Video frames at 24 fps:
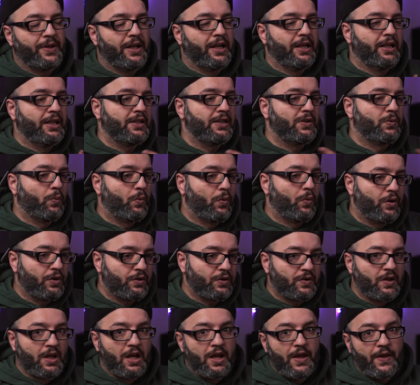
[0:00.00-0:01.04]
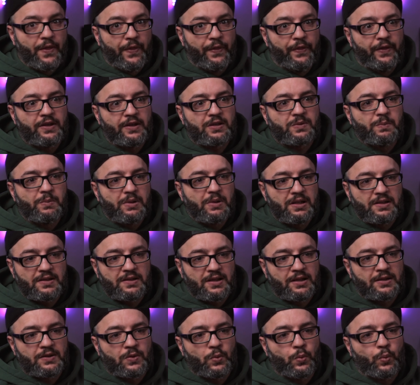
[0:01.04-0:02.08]
in easy words, this means
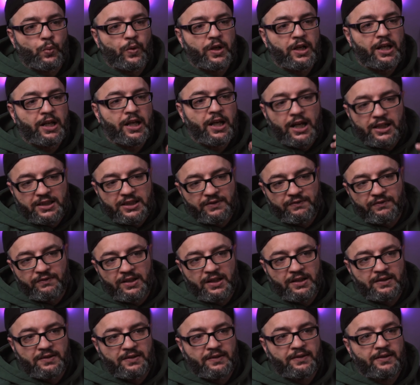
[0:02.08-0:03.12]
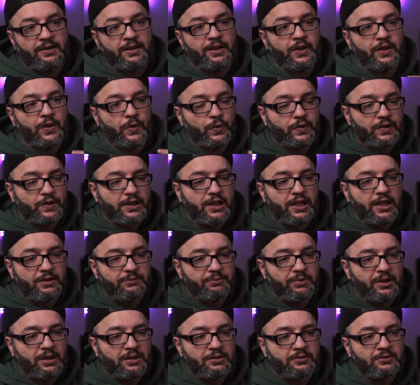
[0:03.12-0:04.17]
that when I activate the unity gain
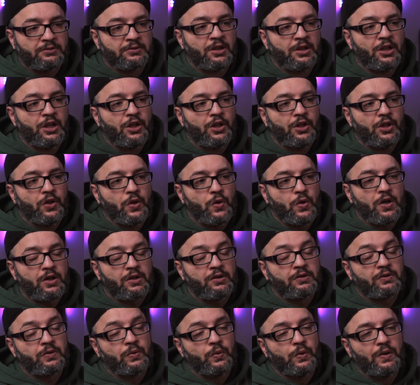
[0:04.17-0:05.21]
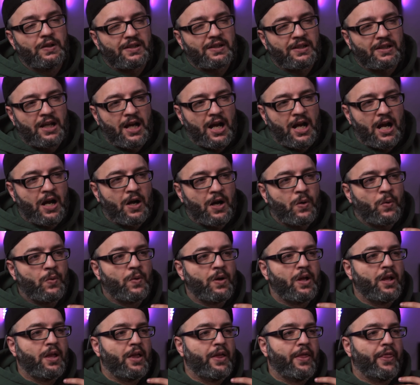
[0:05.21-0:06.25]
button, you're going to listen how
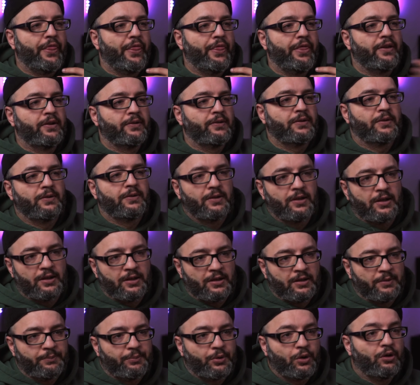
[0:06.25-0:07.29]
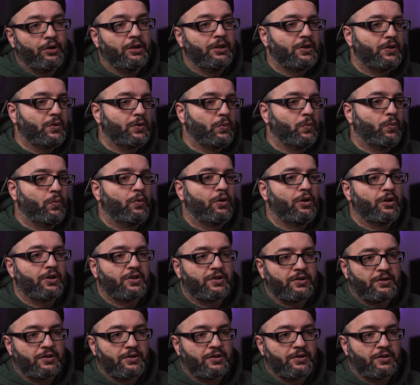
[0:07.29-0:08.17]
the Pro L2 works.